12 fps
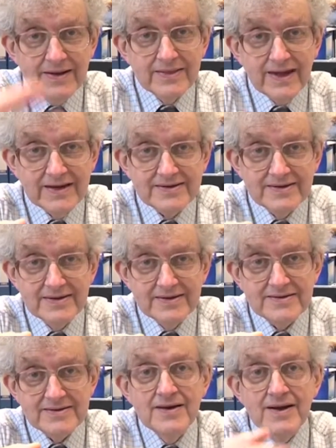That
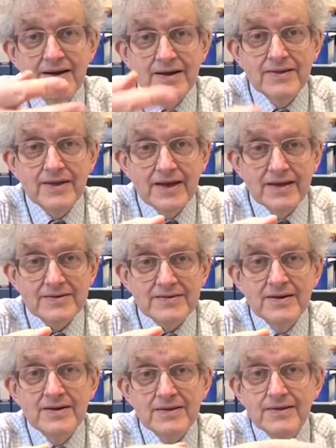is, that
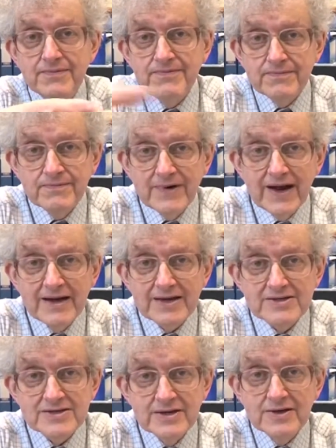the reaction